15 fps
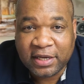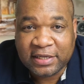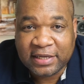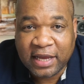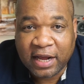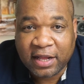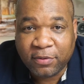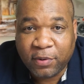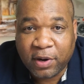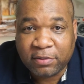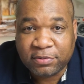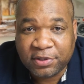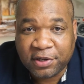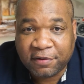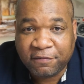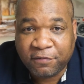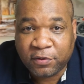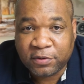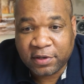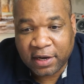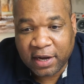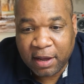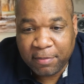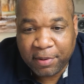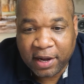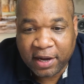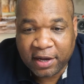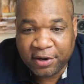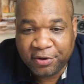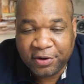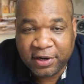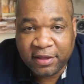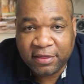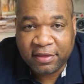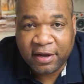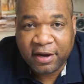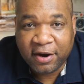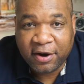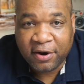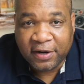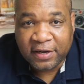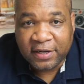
exactly what I was looking for. So I got back underneath there